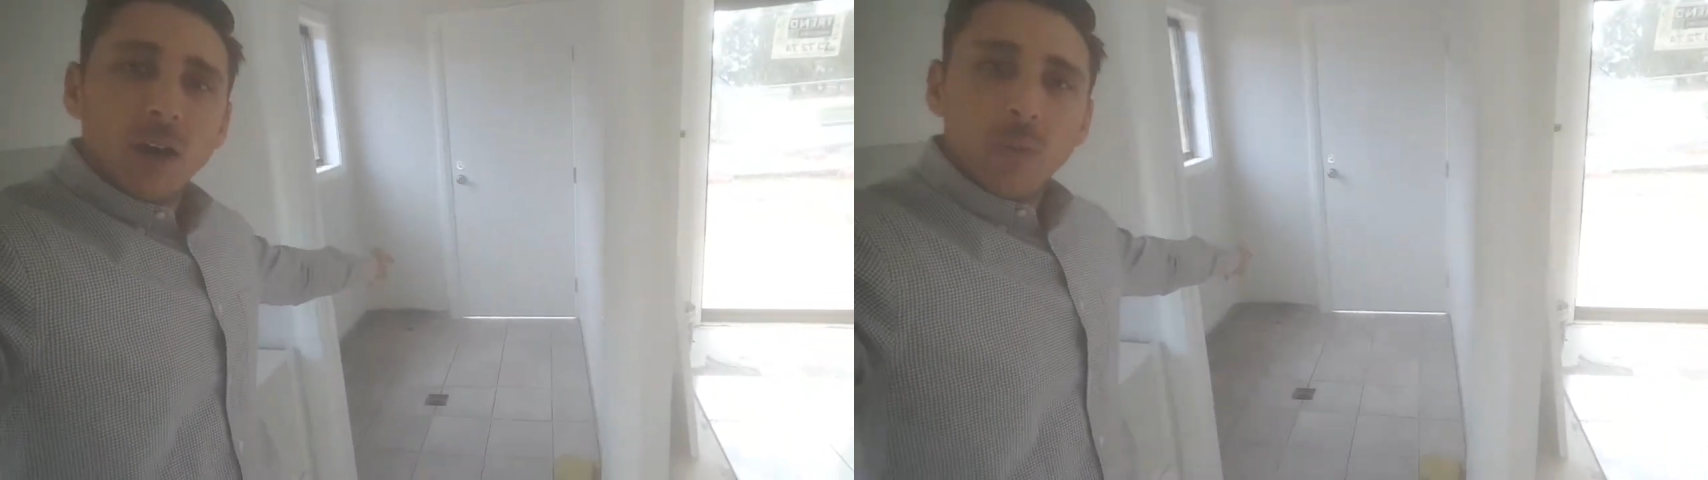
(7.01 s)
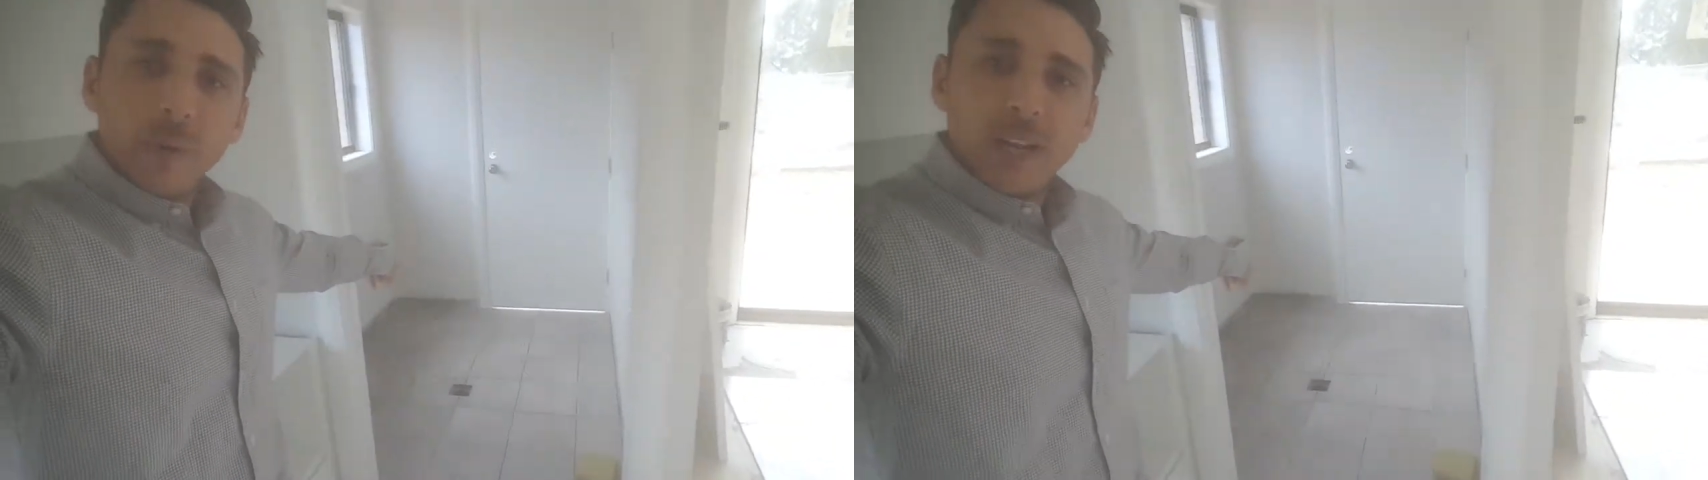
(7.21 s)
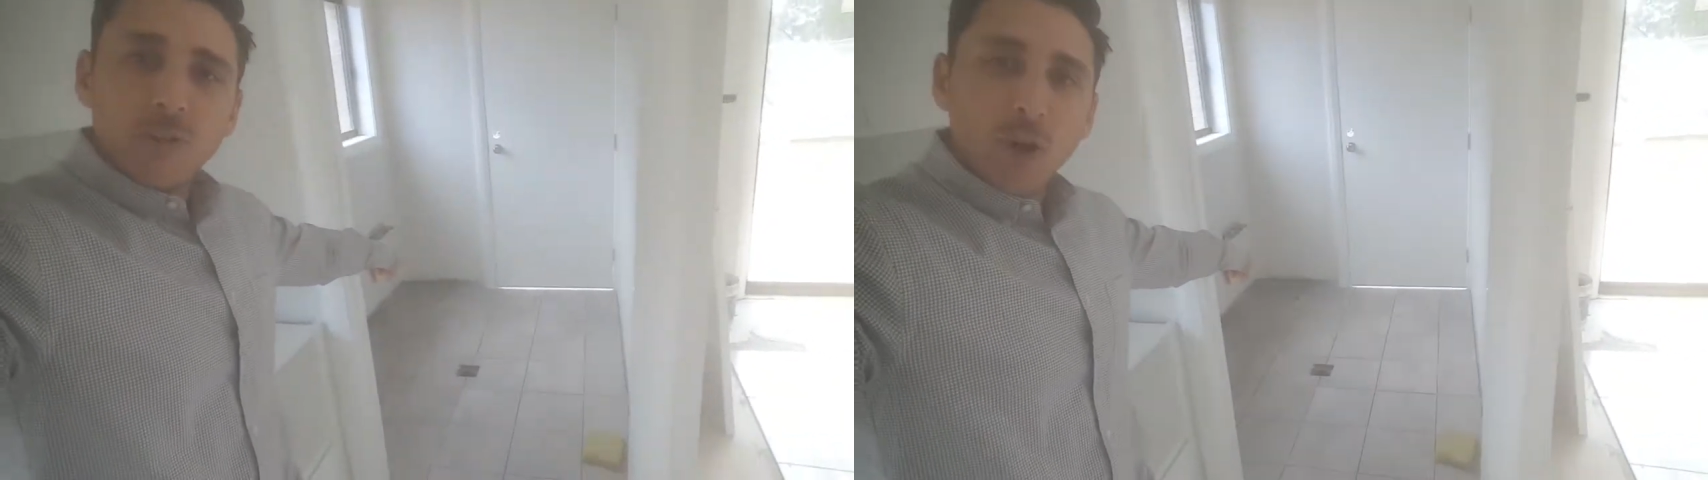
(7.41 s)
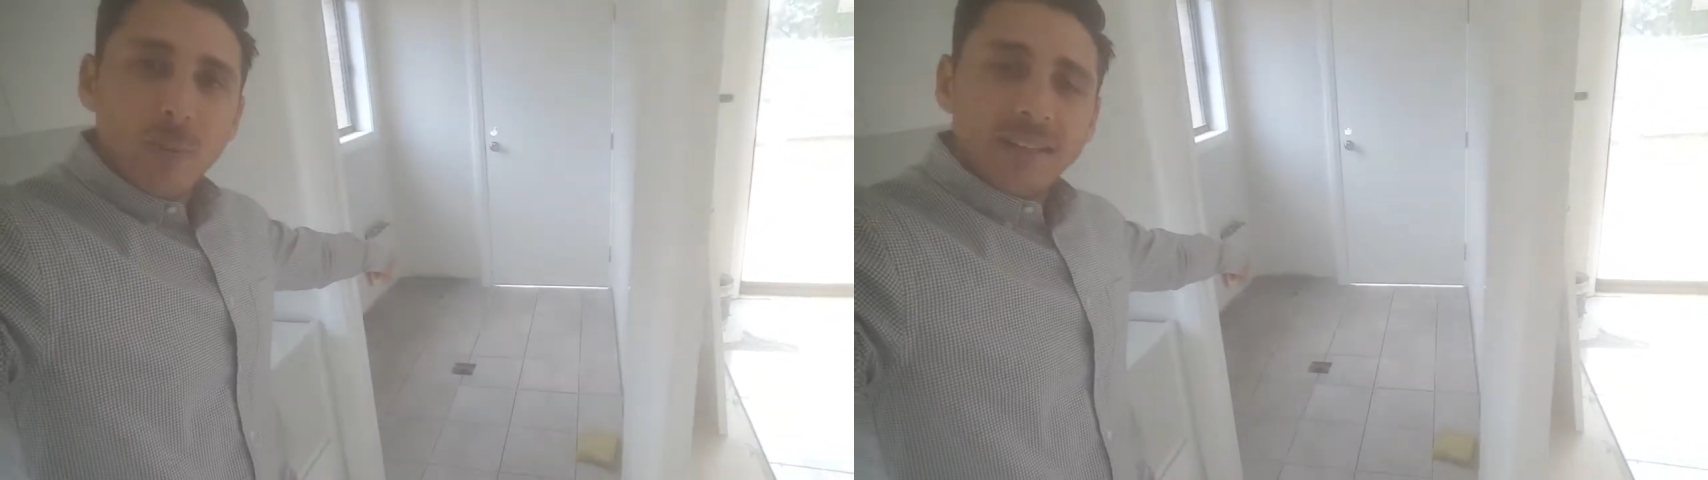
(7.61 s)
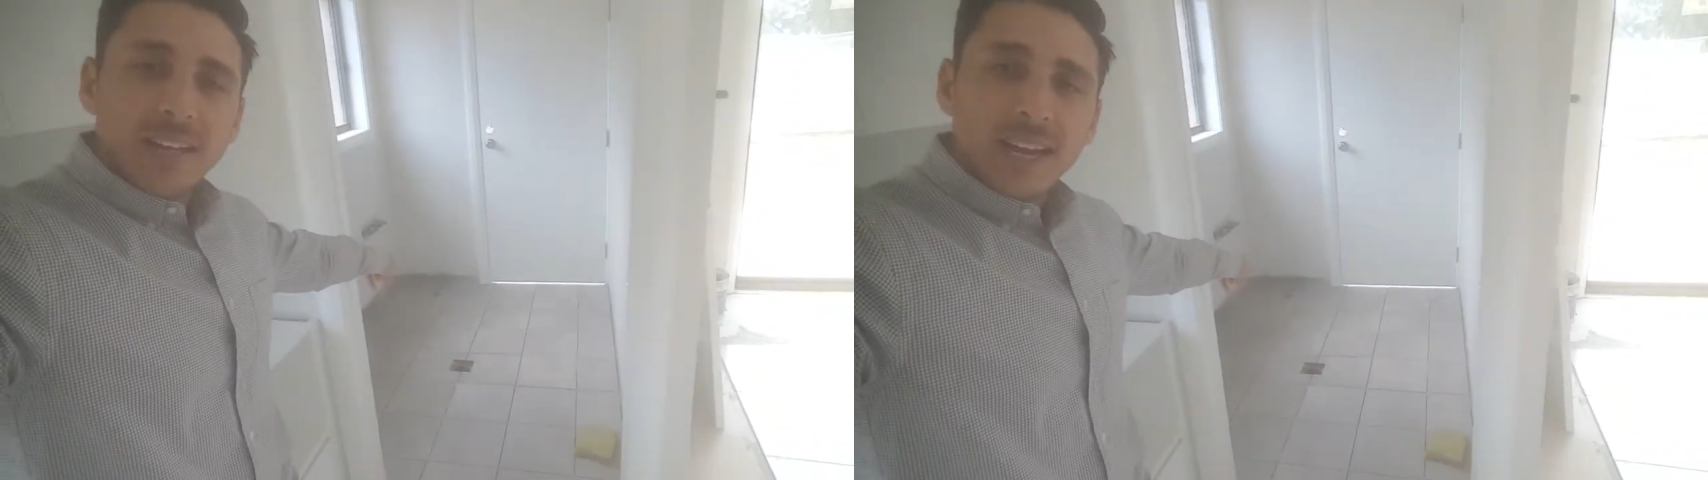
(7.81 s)
What we're going to talk
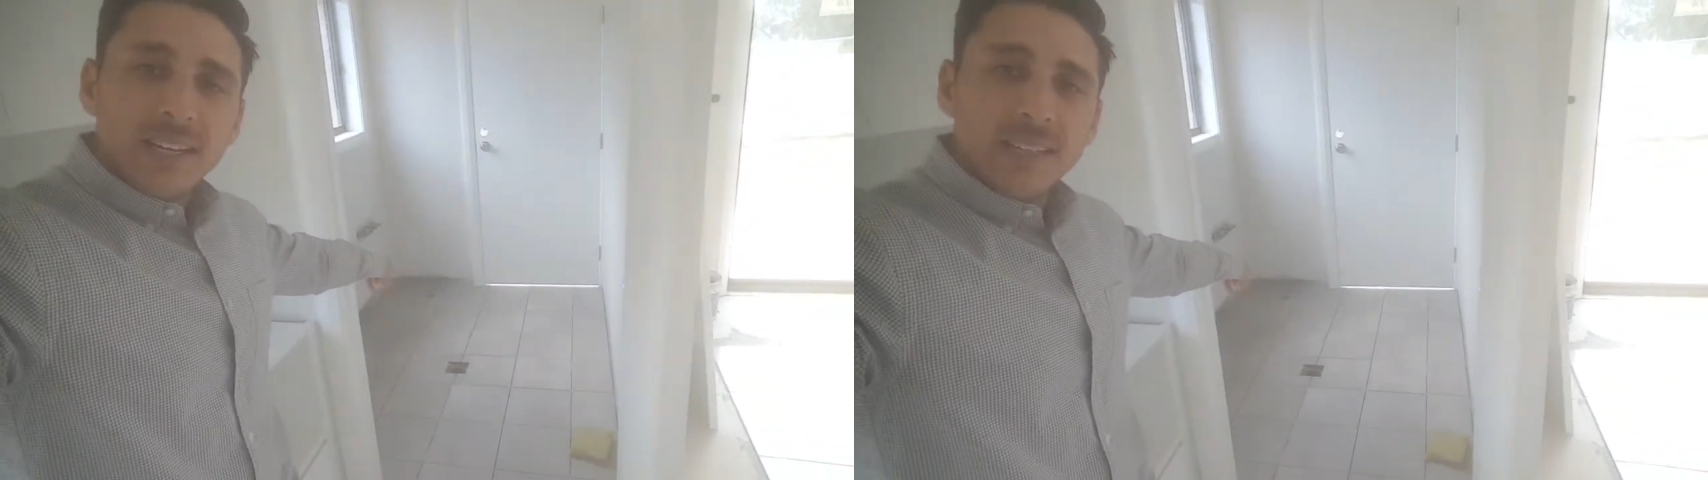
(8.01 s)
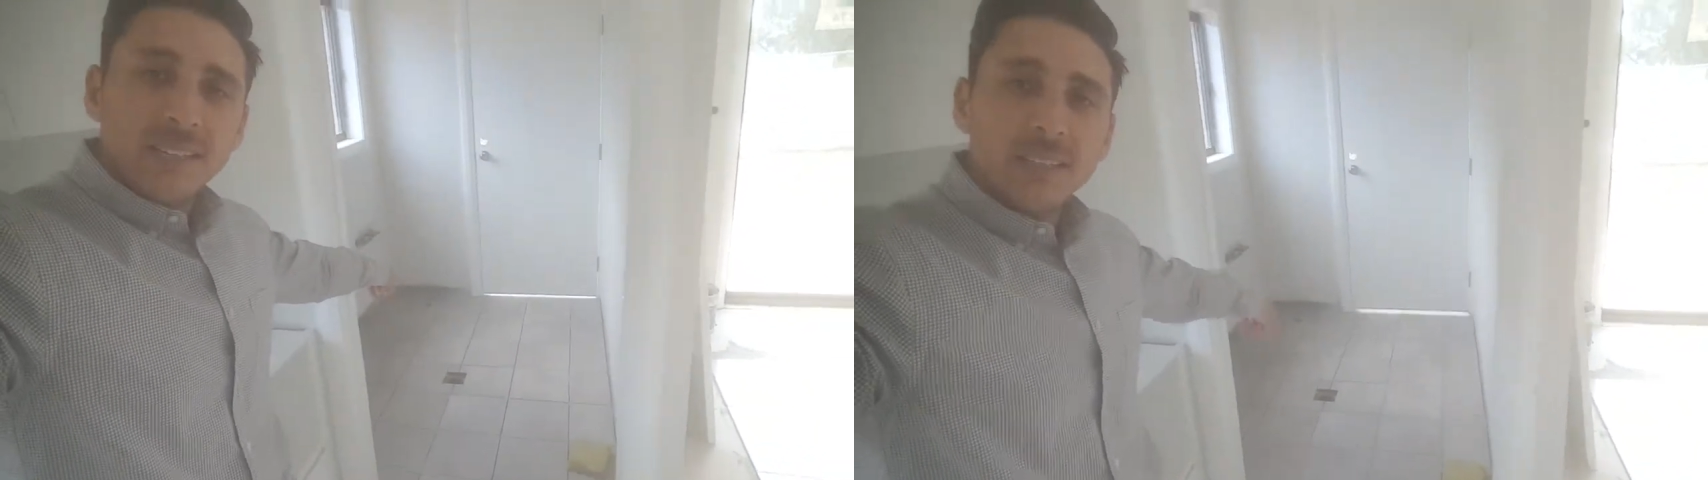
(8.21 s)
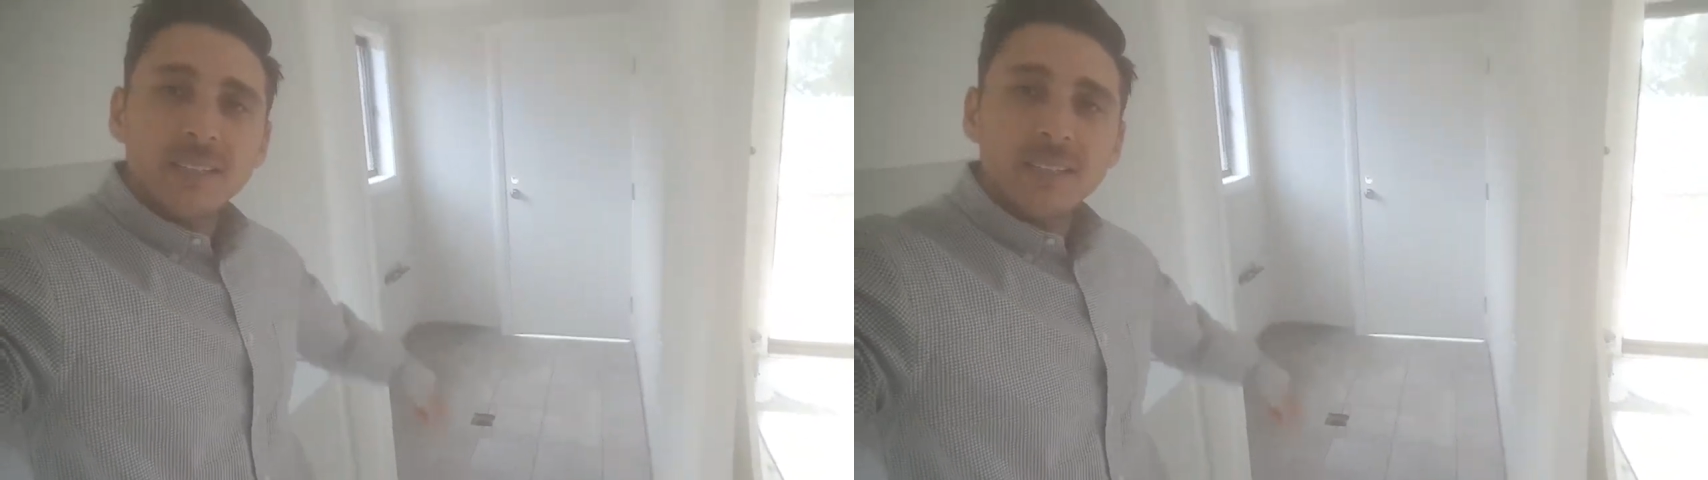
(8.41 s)
about today